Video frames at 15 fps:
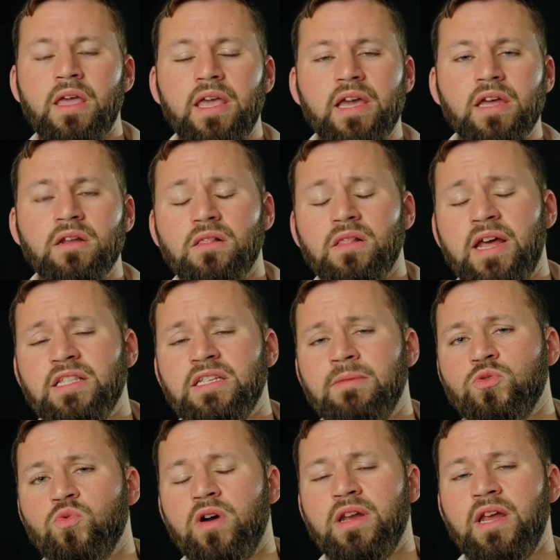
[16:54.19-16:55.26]
It can a lot of
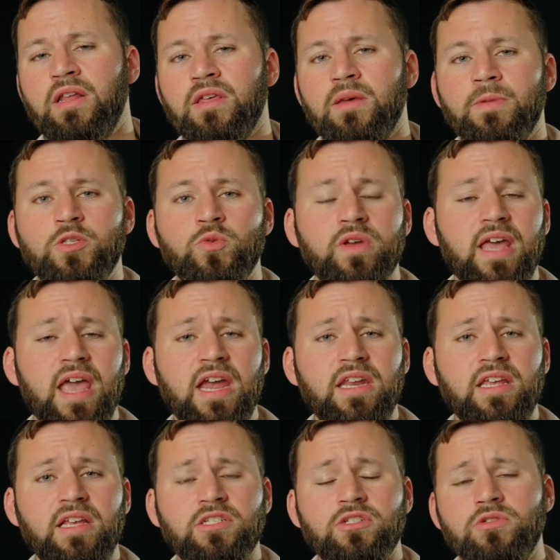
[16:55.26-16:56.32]
times run anything between
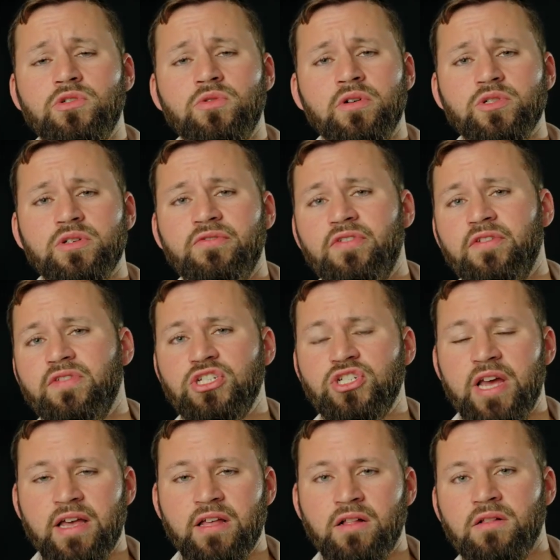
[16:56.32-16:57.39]
80 to 250
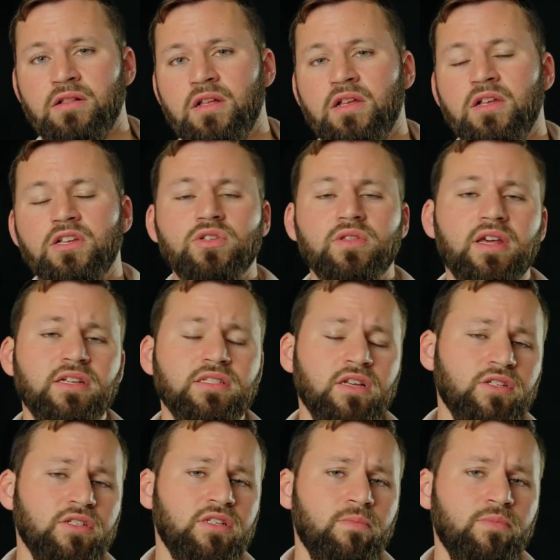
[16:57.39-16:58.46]
shekel, so that is
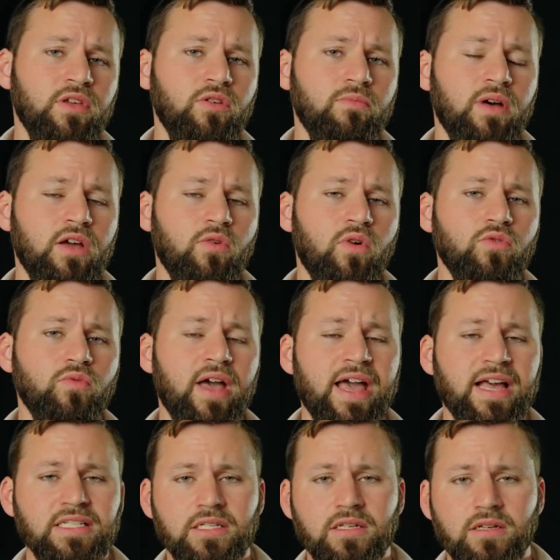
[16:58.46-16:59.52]
also something you might want to ask.